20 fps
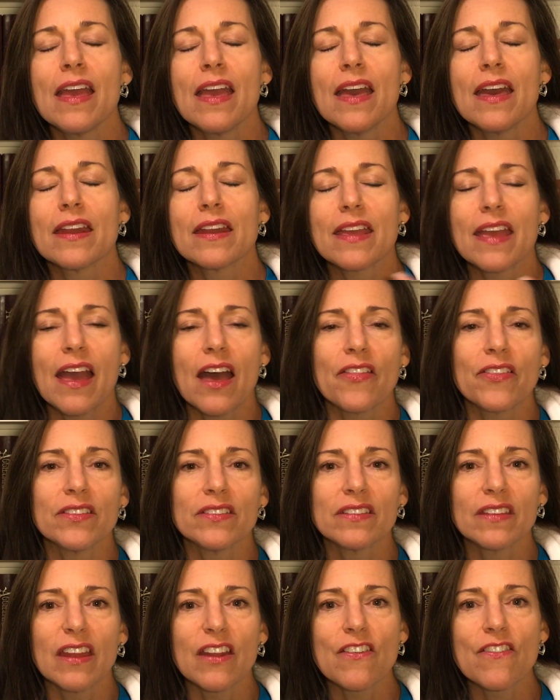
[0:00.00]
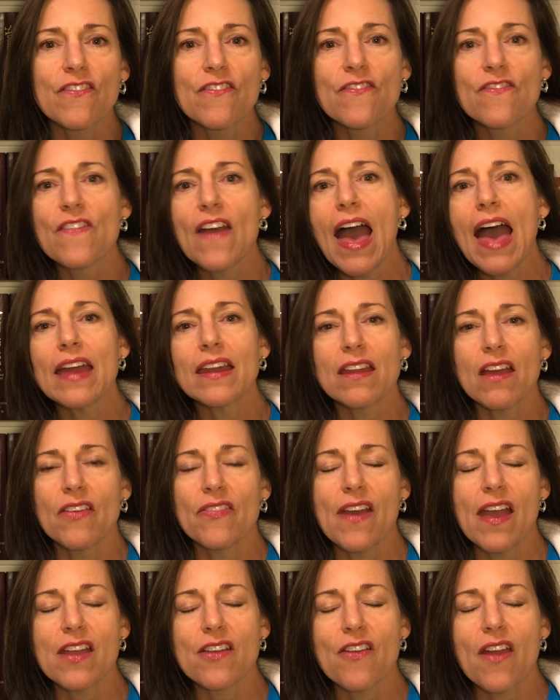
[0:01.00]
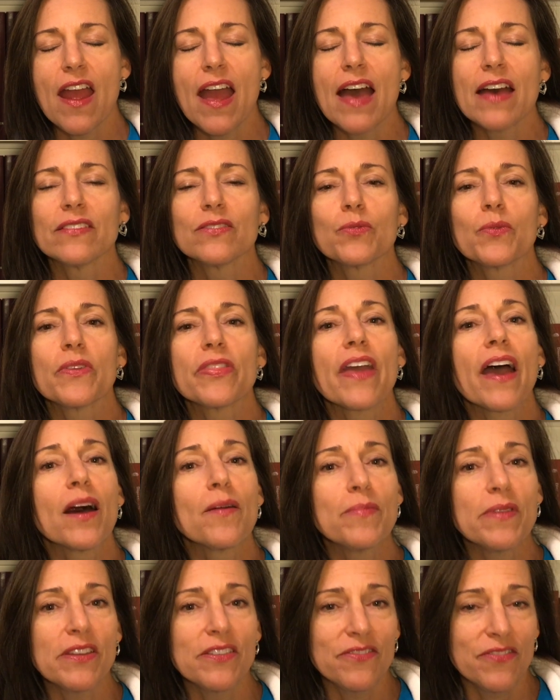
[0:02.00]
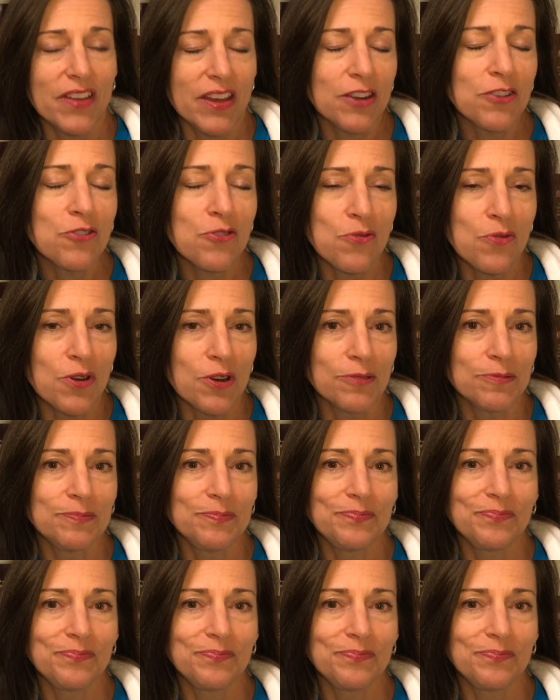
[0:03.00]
and a cow that's going to fatten on that grass without being fed corn.